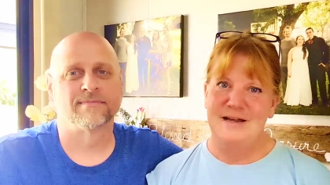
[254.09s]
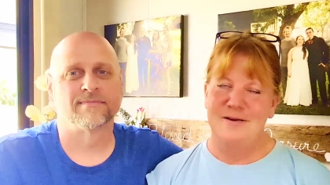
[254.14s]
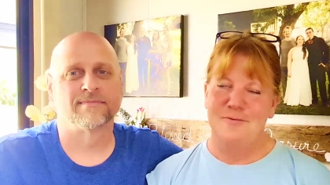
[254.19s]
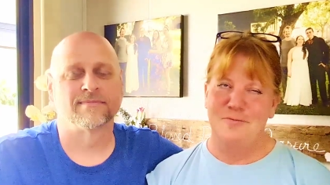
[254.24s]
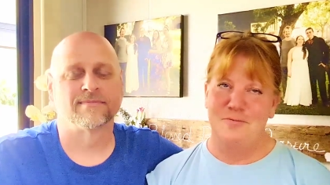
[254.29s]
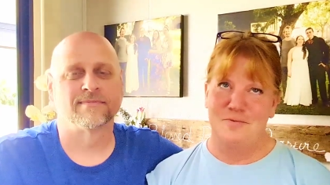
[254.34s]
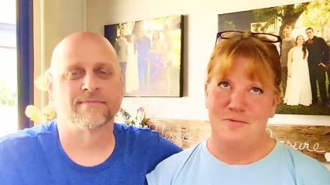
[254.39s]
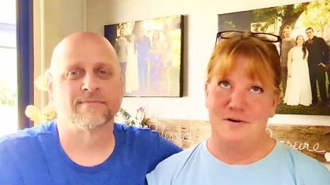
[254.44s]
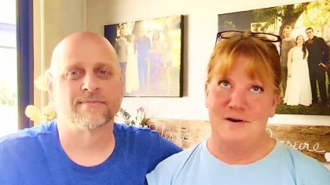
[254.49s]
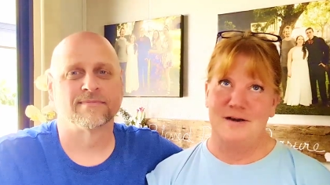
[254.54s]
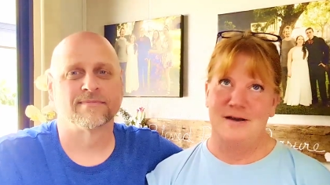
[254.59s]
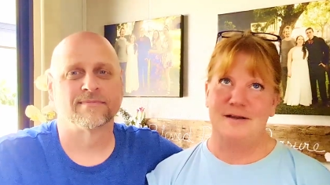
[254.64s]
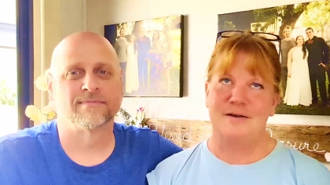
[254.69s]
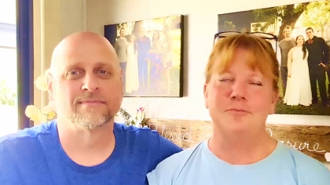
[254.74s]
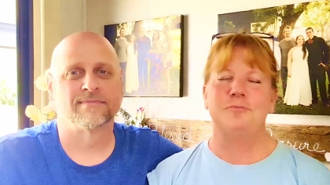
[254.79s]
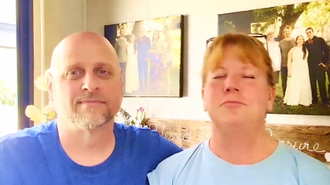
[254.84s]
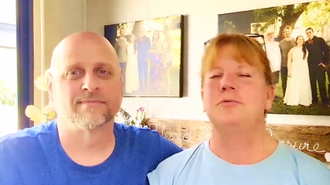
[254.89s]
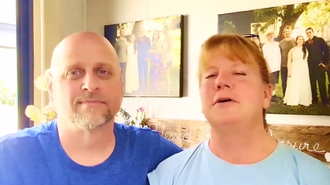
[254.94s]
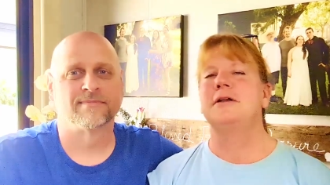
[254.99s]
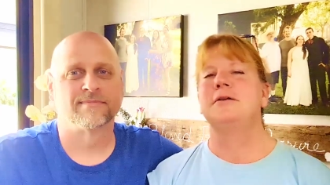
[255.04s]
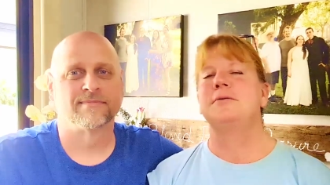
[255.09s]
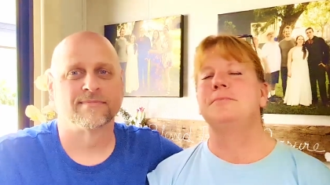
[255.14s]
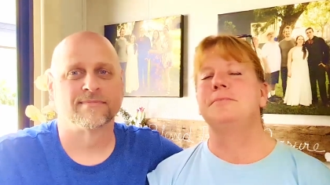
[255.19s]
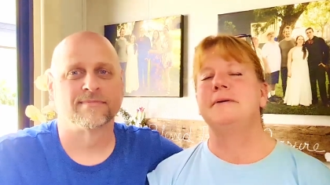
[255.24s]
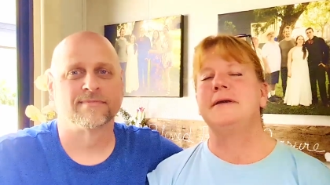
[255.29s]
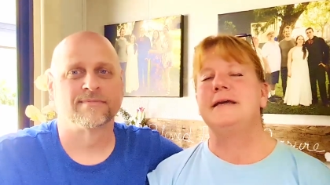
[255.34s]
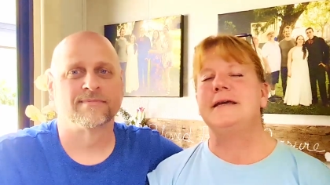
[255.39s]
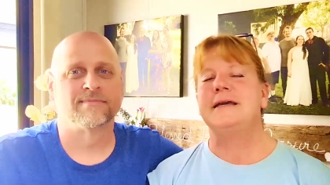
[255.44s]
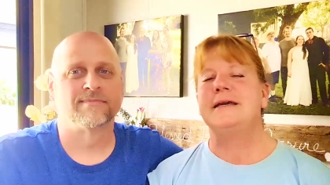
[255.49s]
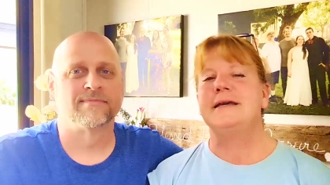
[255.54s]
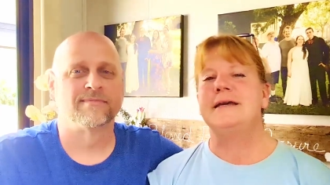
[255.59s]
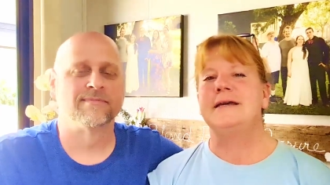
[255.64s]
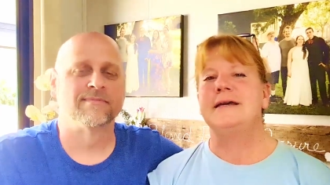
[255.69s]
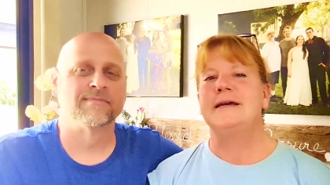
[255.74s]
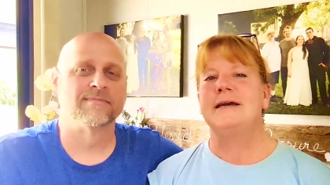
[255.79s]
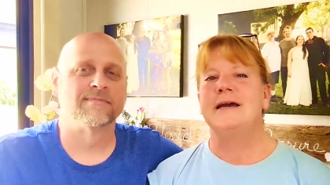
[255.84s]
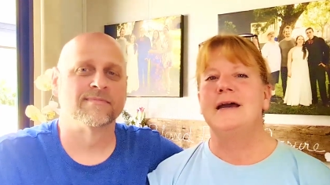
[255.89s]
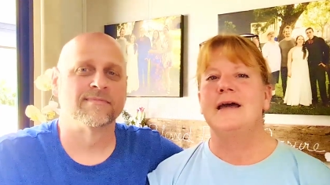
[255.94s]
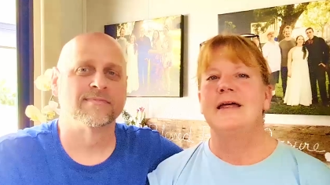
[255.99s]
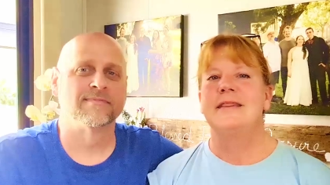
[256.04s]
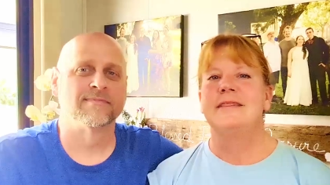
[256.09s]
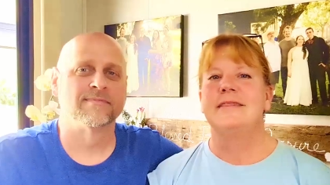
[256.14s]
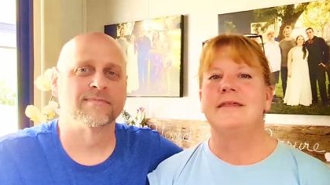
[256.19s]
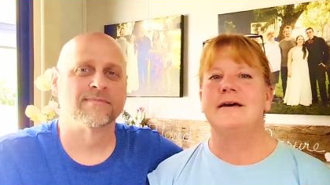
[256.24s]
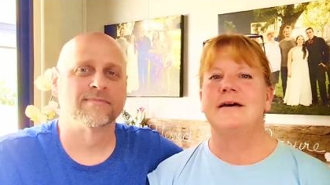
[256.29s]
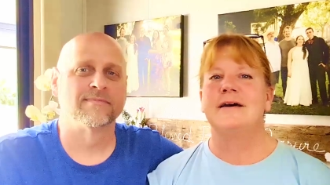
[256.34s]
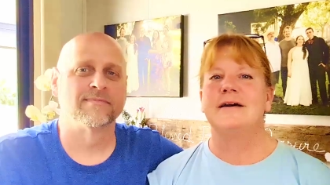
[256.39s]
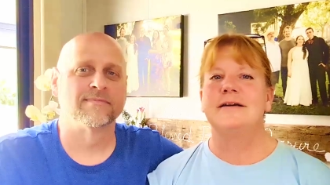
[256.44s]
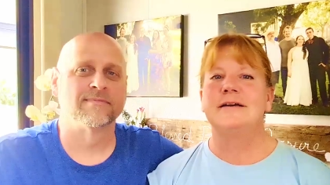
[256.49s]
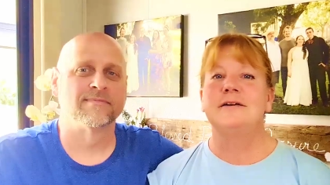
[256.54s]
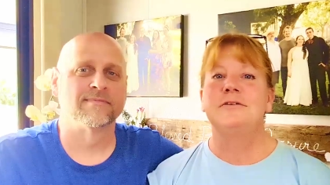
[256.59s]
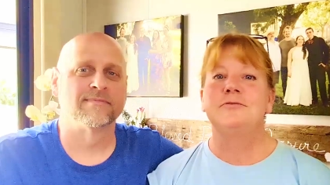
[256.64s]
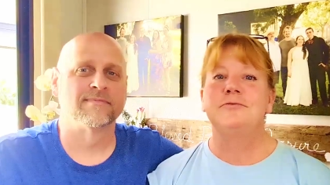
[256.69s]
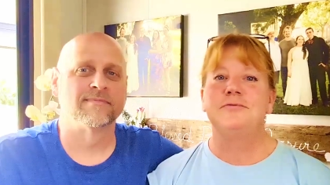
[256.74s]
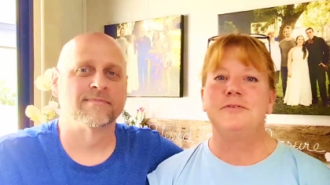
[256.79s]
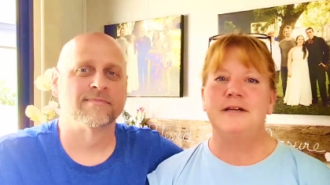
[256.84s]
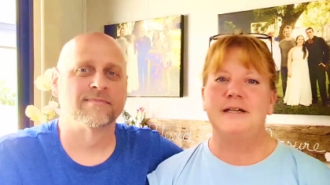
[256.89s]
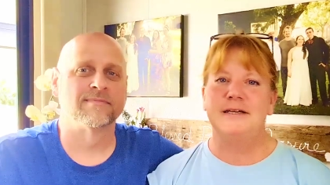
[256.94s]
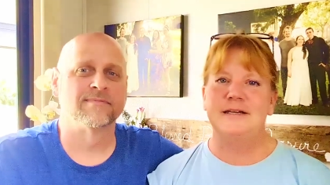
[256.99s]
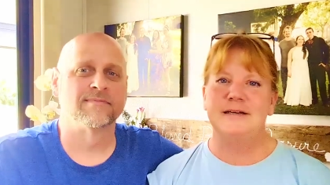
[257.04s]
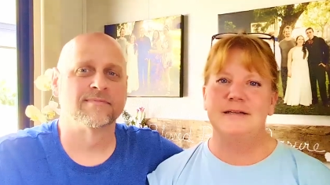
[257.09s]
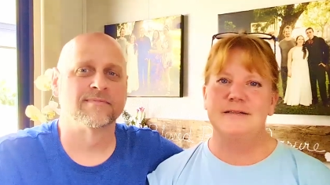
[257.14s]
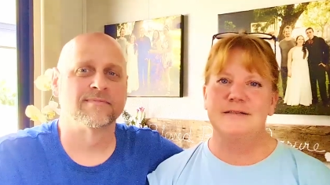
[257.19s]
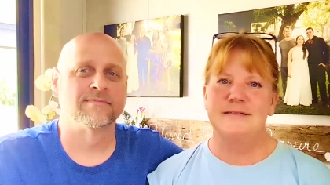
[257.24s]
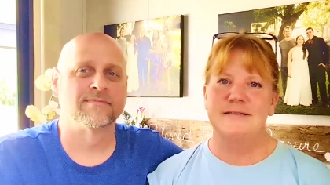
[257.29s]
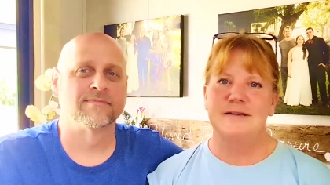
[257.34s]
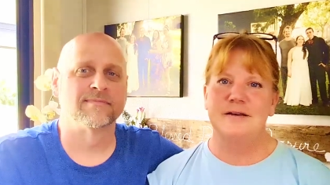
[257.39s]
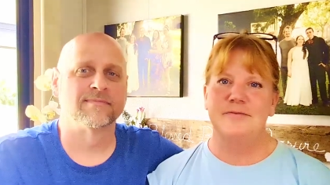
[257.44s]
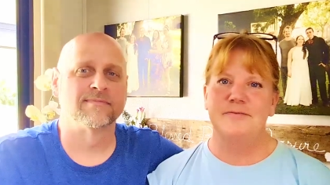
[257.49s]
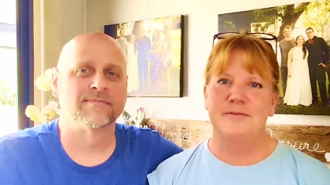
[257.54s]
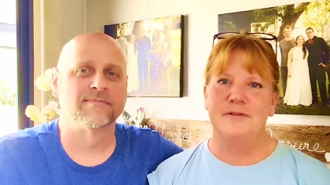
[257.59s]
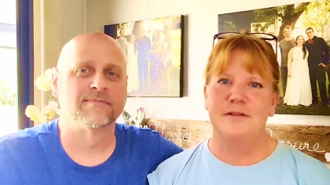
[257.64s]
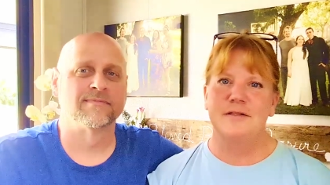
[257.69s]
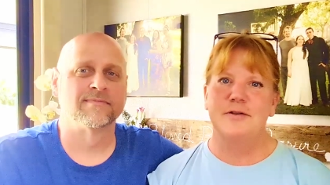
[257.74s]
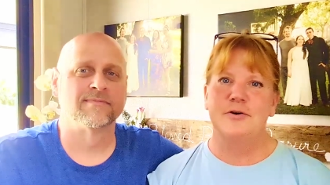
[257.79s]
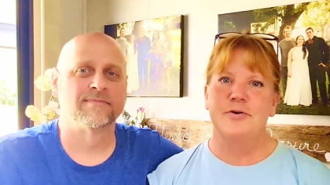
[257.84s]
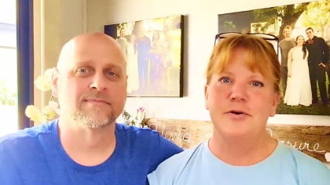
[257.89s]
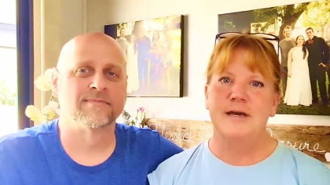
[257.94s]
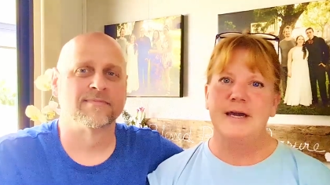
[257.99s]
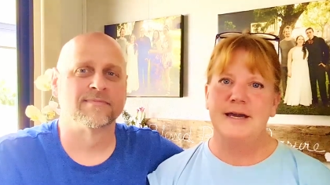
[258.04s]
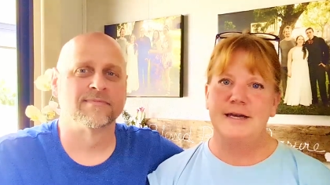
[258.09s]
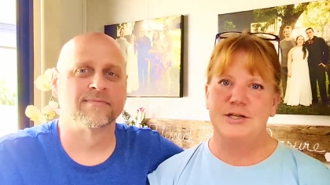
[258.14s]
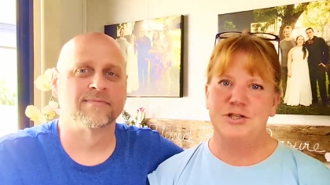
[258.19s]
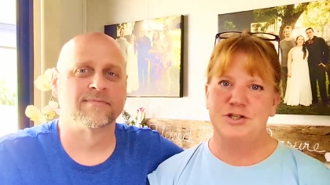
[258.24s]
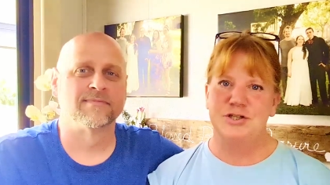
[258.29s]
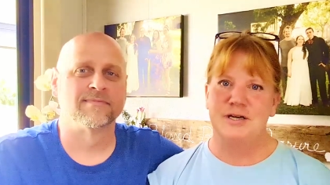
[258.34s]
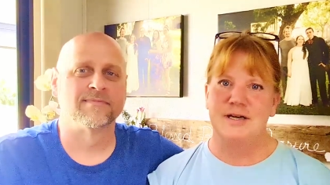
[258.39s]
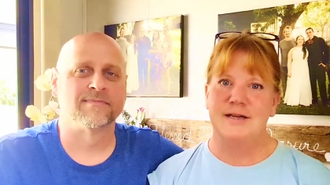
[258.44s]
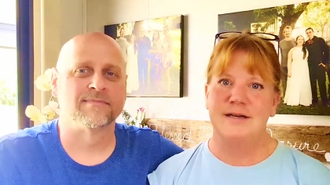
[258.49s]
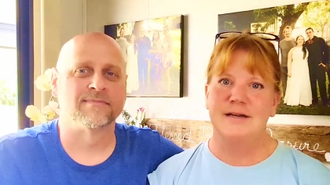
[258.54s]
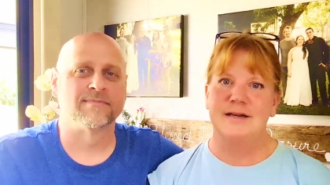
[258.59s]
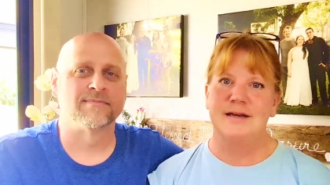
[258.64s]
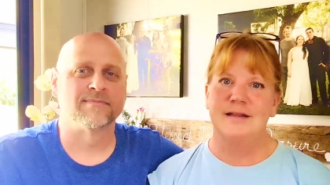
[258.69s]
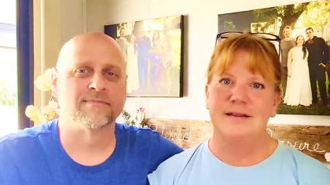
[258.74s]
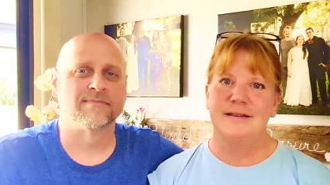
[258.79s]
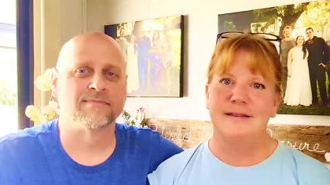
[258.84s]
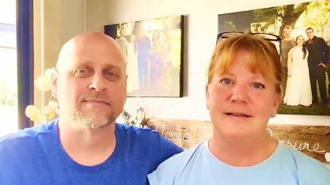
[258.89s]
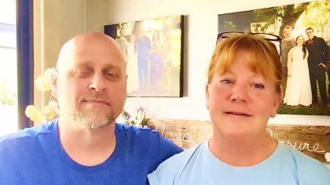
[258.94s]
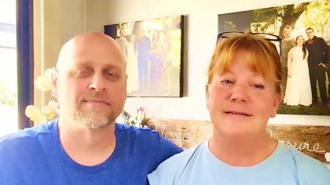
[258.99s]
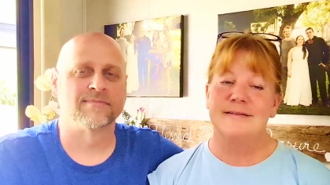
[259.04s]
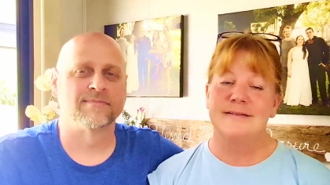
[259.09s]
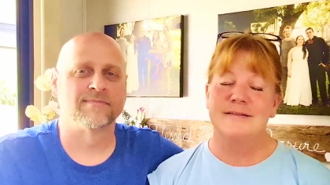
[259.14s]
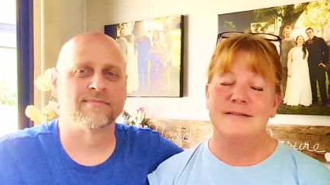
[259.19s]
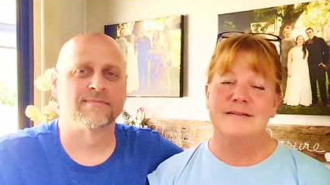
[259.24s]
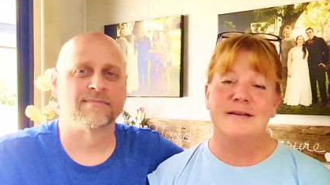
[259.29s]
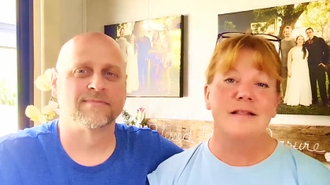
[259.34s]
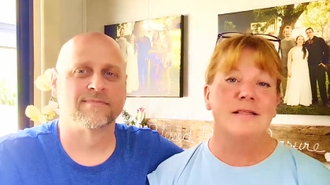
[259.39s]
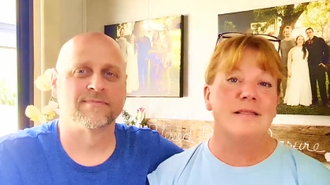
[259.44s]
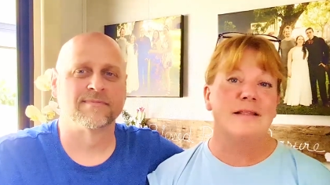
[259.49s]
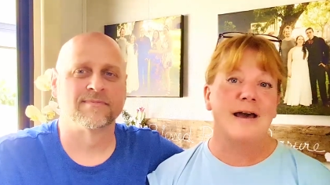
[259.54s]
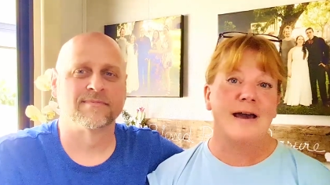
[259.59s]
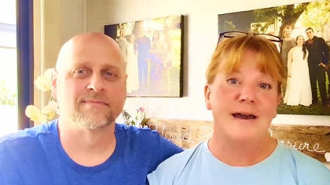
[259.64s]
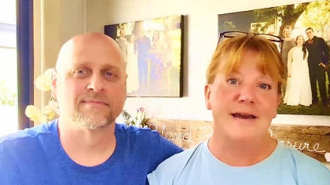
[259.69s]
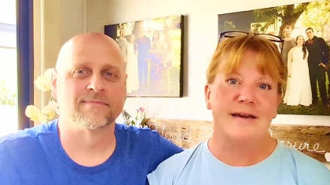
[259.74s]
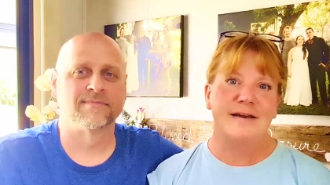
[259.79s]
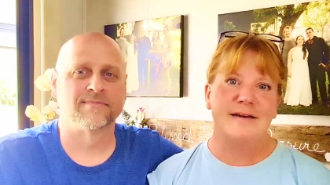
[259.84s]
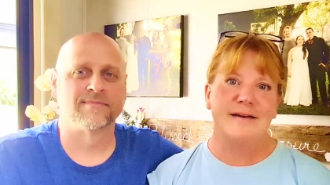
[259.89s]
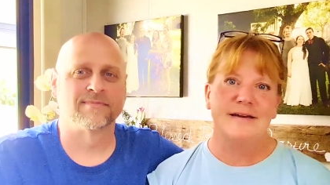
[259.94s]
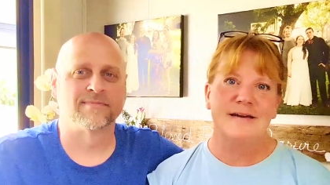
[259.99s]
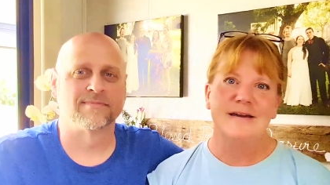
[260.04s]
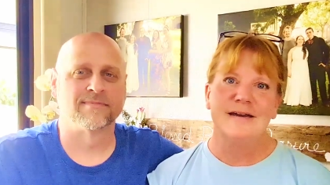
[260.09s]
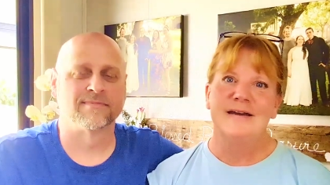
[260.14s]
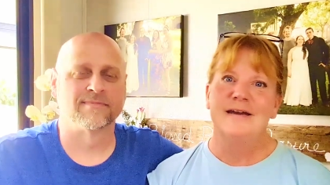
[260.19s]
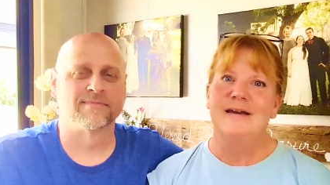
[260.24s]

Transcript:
Speaker 1: one will be the convenience of the location. This is a like.